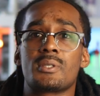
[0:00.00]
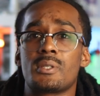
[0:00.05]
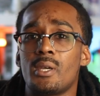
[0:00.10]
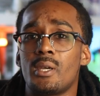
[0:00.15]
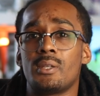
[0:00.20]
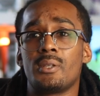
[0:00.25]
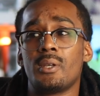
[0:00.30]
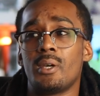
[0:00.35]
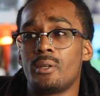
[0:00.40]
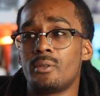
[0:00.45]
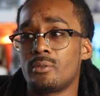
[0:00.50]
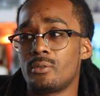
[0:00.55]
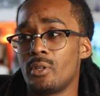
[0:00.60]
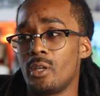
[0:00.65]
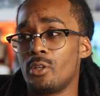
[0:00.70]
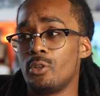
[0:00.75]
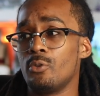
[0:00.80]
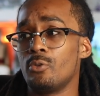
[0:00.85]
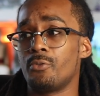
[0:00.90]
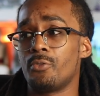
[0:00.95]

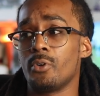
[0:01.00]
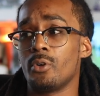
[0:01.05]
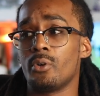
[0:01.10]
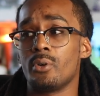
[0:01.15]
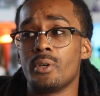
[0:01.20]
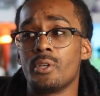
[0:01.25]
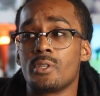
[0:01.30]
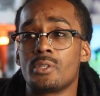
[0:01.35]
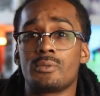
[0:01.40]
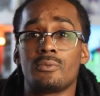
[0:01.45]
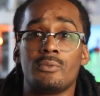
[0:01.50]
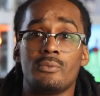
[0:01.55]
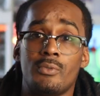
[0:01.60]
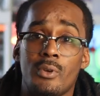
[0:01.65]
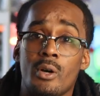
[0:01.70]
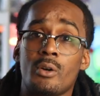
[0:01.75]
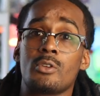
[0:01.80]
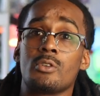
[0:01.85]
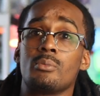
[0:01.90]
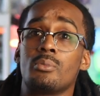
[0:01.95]
that you feel is
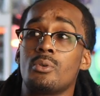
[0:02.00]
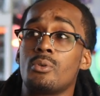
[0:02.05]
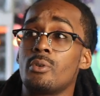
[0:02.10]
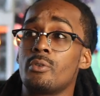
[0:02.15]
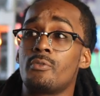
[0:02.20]
valuable.